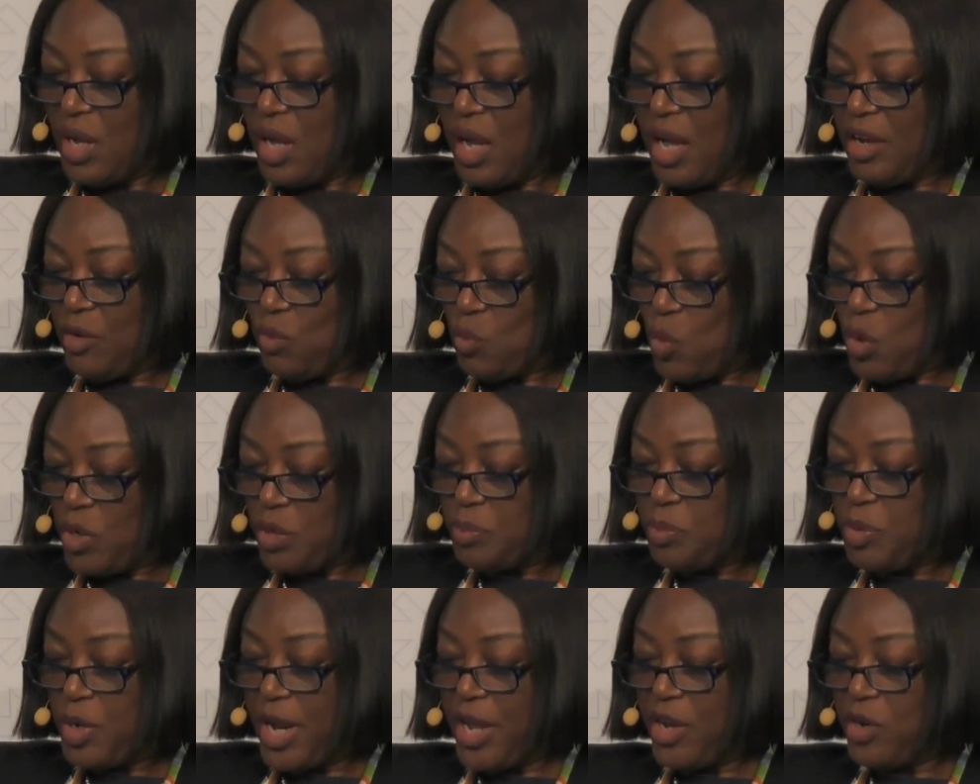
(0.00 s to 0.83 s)
And what
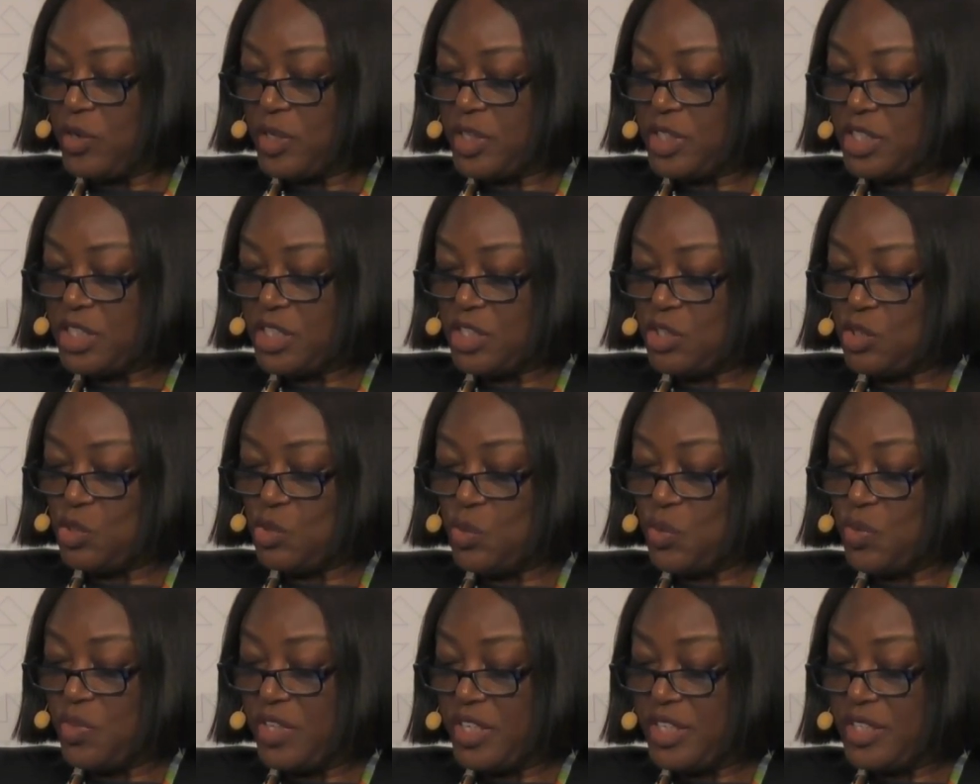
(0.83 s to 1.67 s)
priorities do
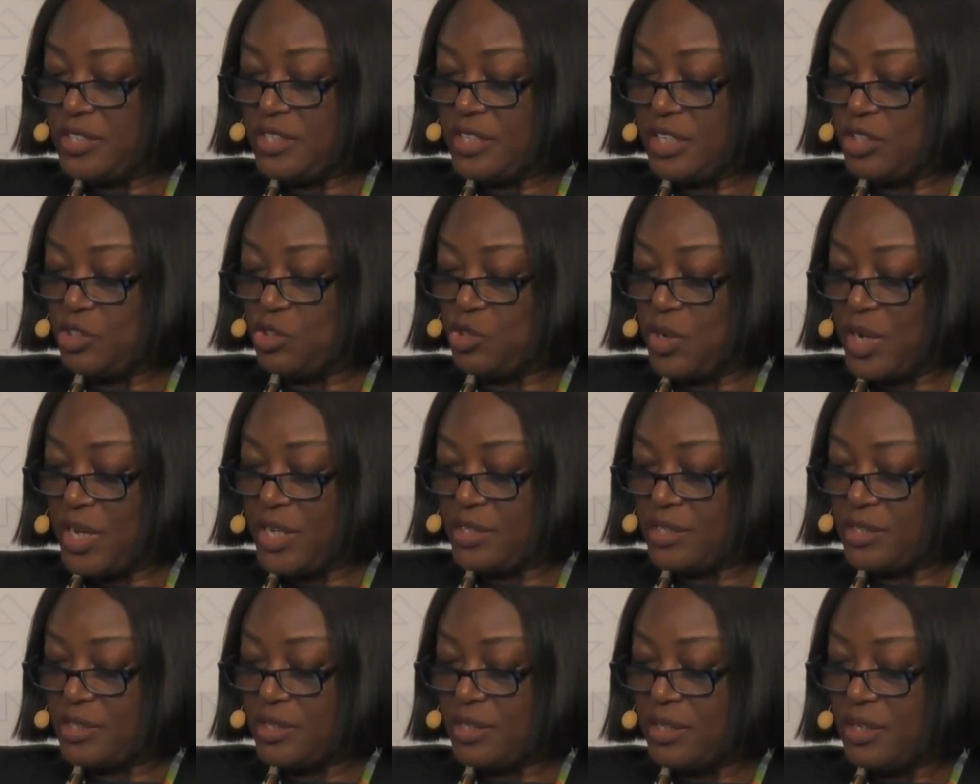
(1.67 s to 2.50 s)
these
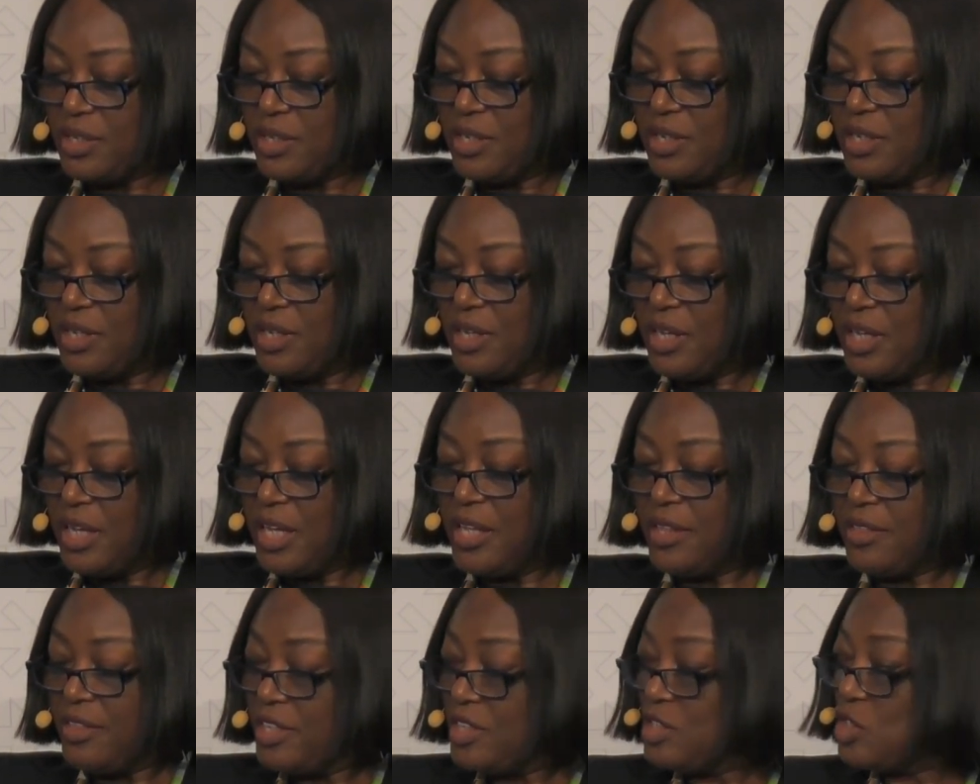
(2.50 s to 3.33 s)
address
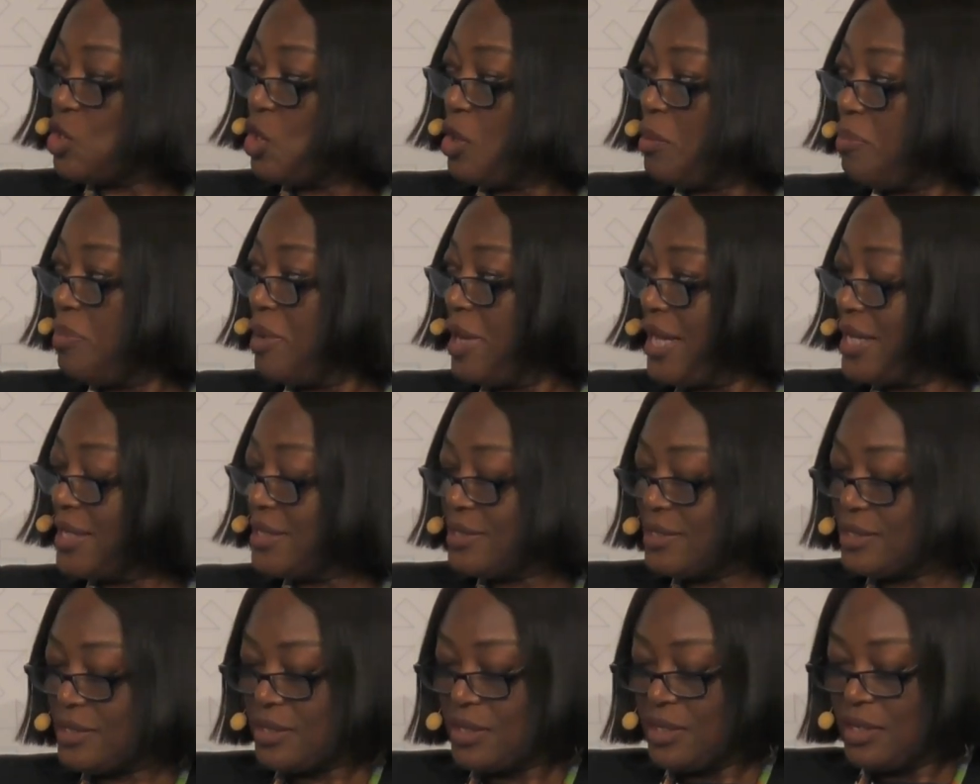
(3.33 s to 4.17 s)
in this
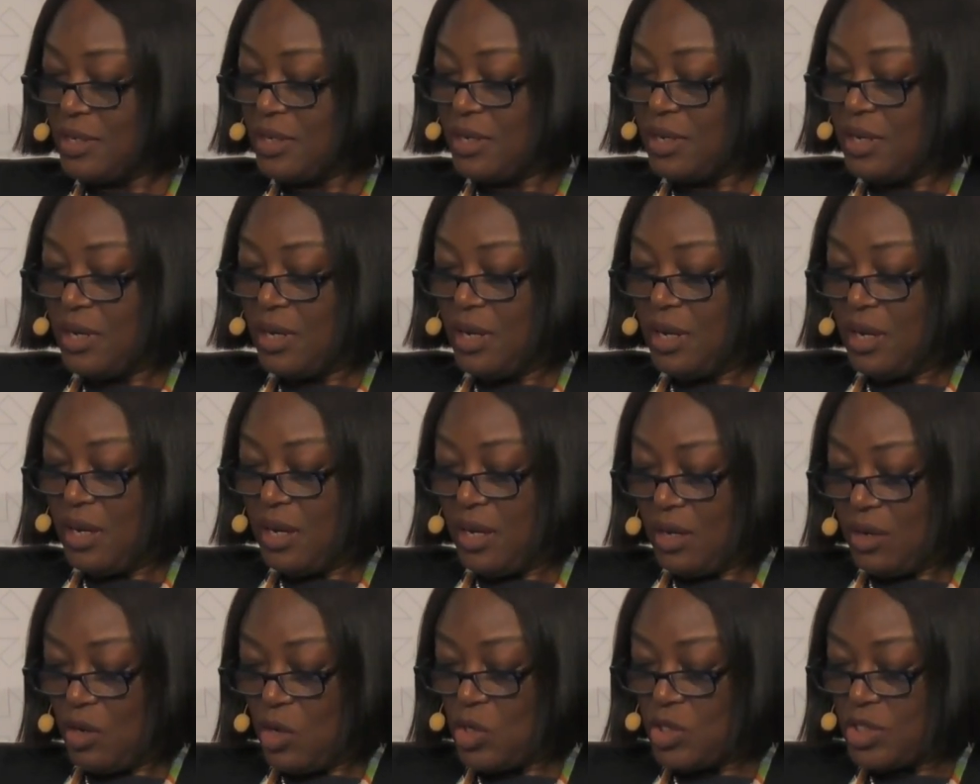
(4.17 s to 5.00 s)
complex
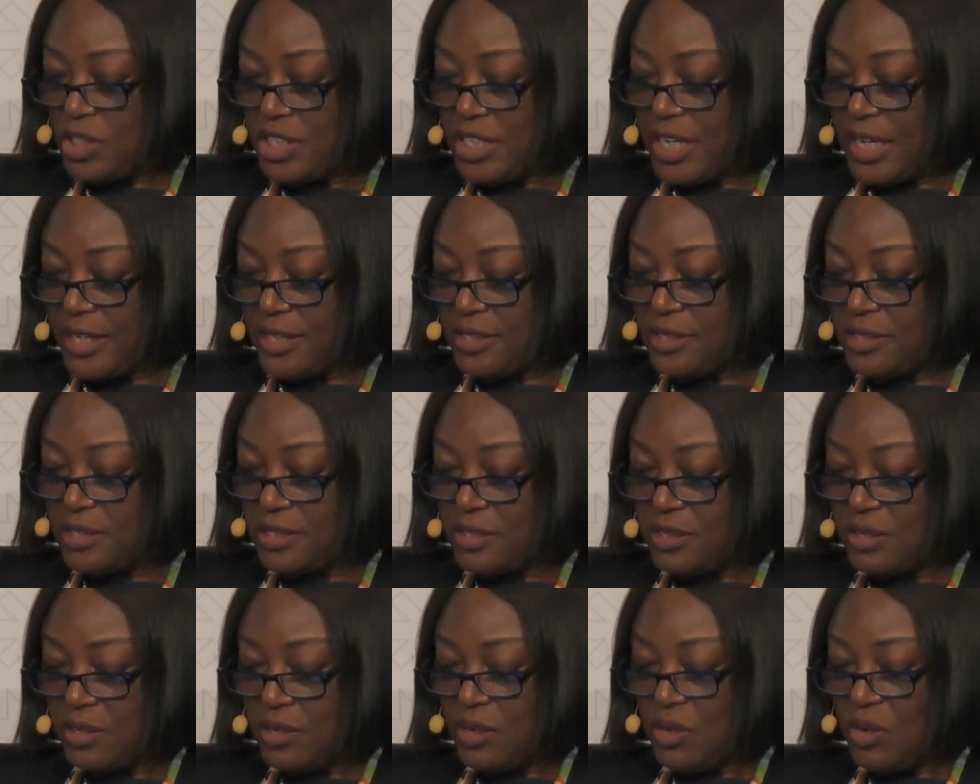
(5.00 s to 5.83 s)

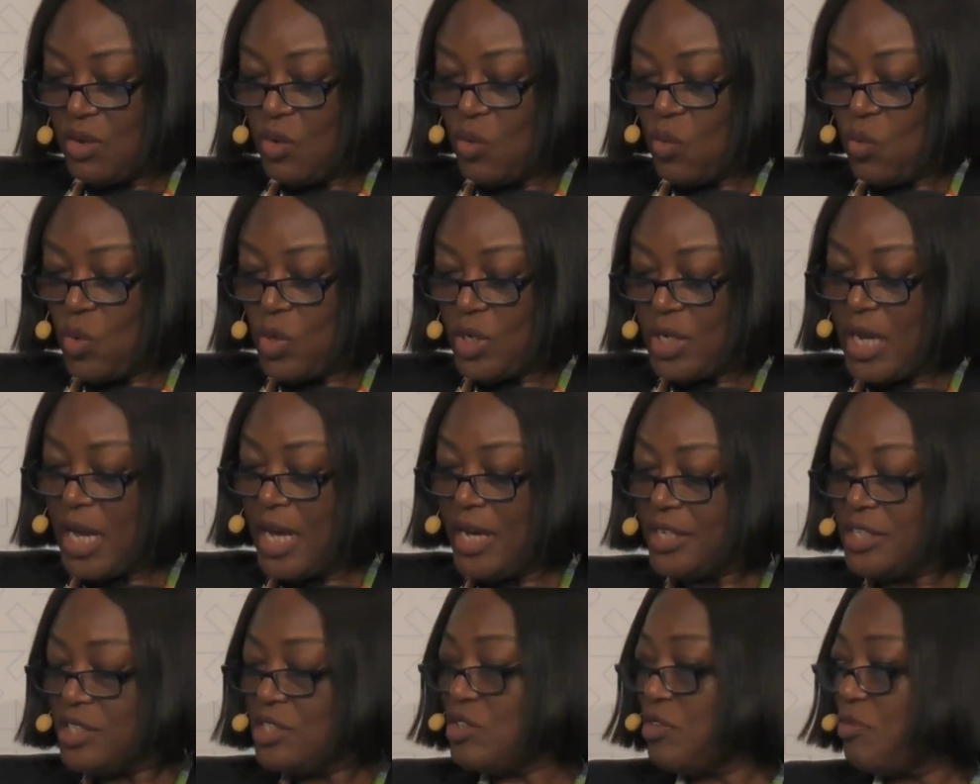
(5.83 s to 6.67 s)
context? What
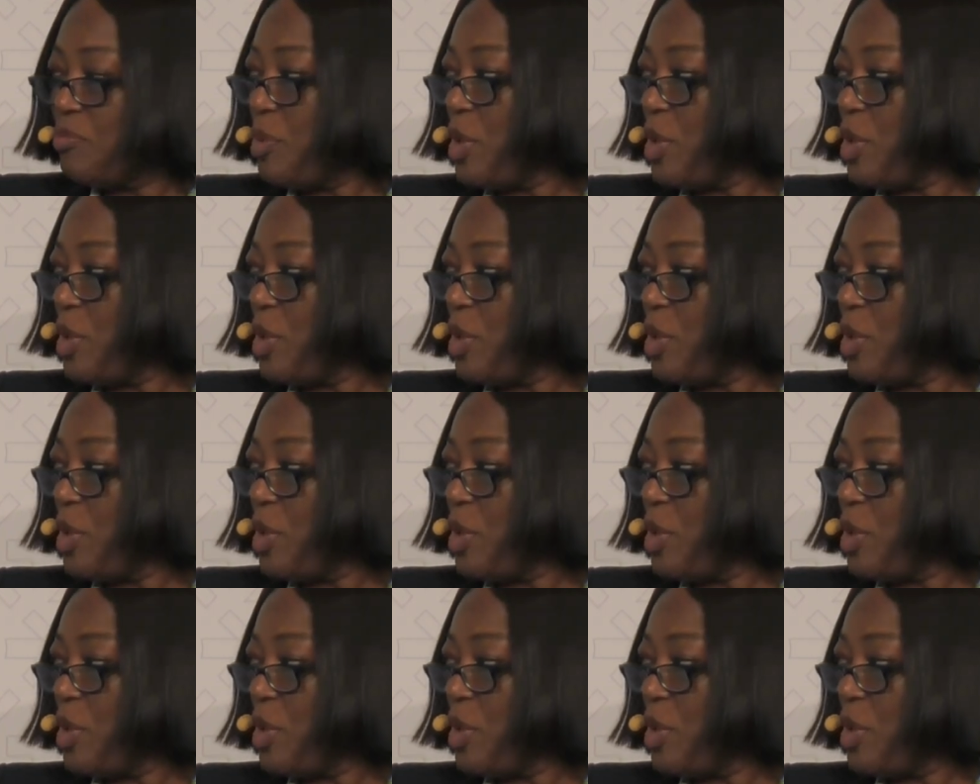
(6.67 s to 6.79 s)
kinds of